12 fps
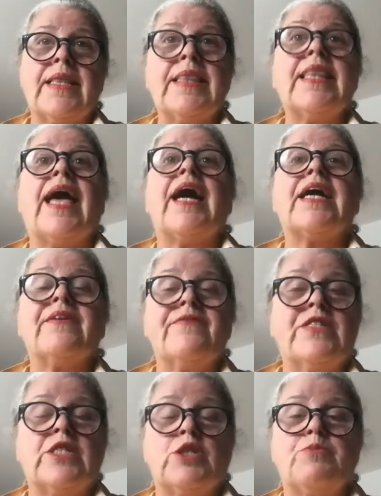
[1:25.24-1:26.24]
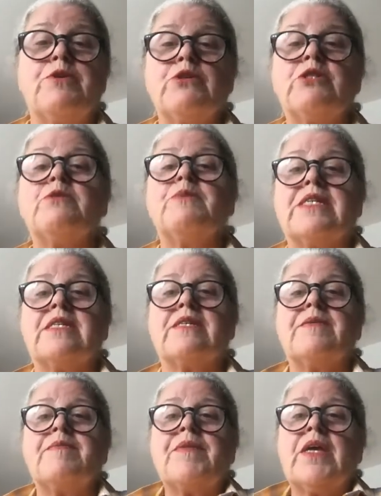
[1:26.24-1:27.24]
lack of disbursement
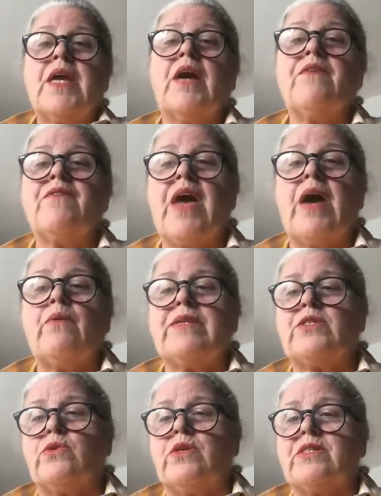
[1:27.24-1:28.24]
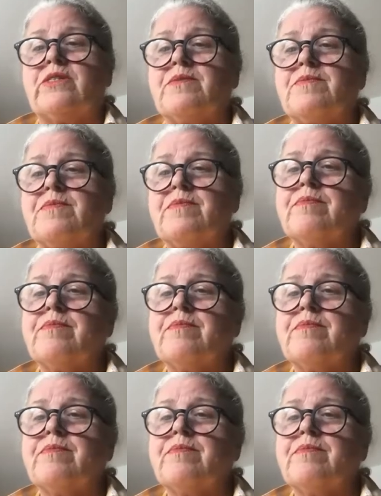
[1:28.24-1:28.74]
of that resource.